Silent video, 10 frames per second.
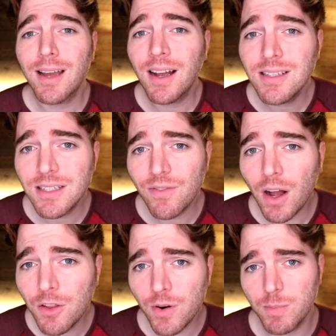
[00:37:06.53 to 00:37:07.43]
tons of
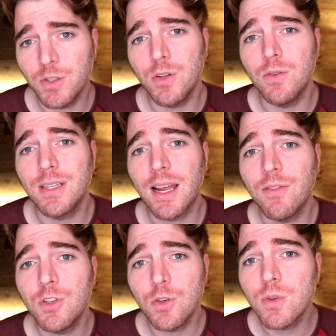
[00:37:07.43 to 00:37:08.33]
other episodes that
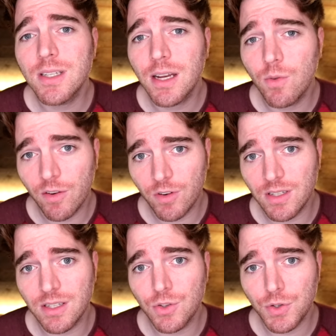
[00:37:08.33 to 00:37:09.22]
have suicide references